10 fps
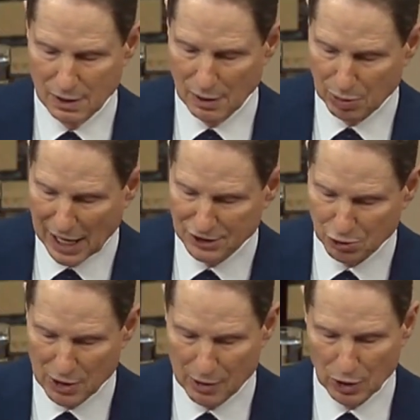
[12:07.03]
place
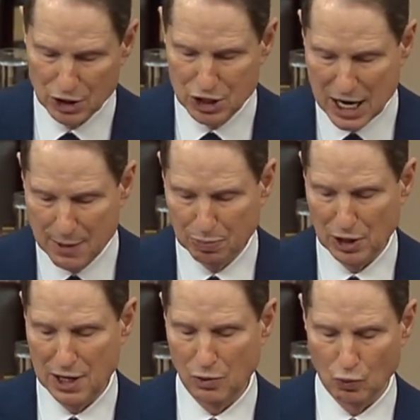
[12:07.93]
where they were
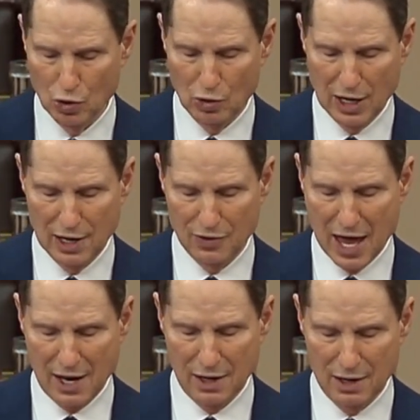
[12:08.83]
deeply rooted in
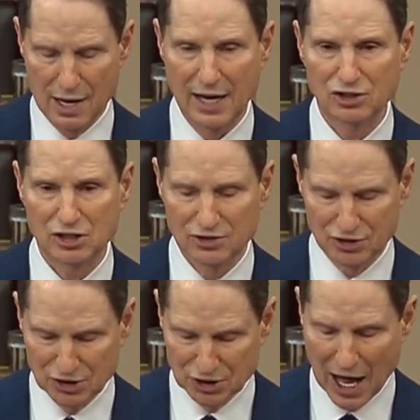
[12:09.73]
that nation's
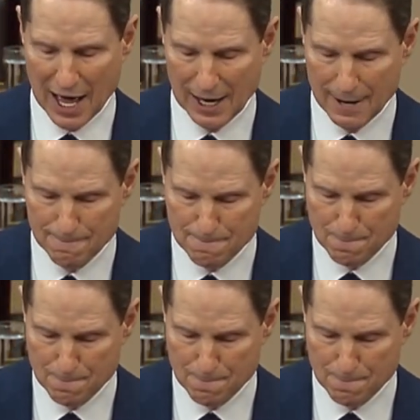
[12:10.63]
society,